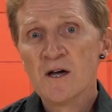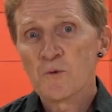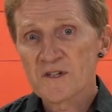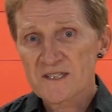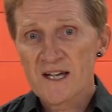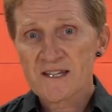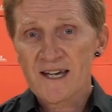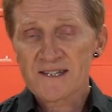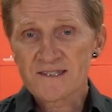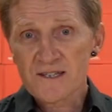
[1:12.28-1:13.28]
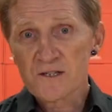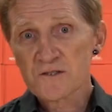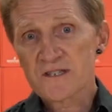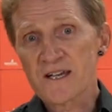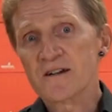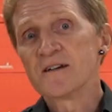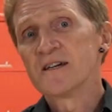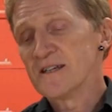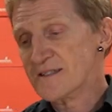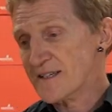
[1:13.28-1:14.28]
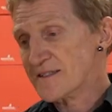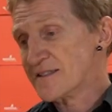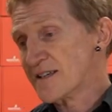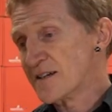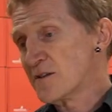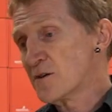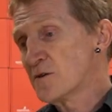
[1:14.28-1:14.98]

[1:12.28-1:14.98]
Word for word: Once contact is closed there, it sends the signal